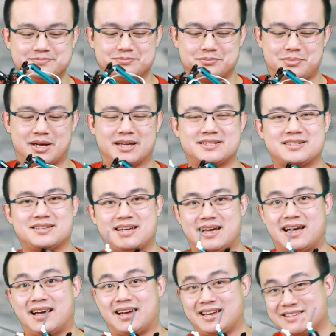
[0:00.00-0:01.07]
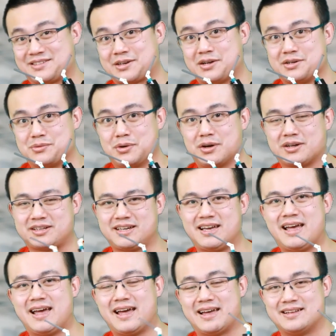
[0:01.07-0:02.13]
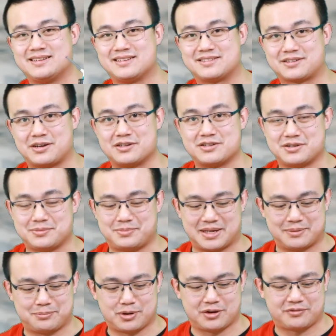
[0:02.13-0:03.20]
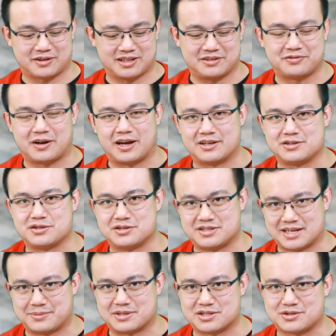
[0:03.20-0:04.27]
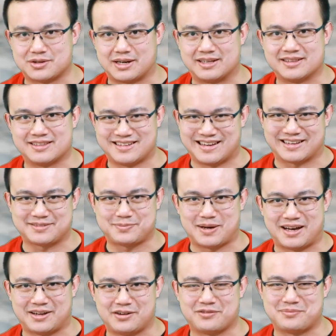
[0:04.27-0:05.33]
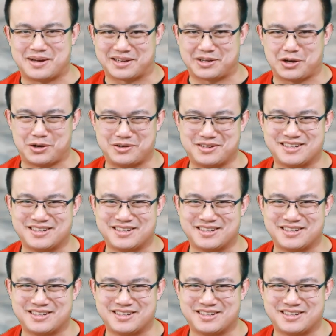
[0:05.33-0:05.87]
but it's going to work and it's going to be perfectly fine to demonstrate the next part of my code.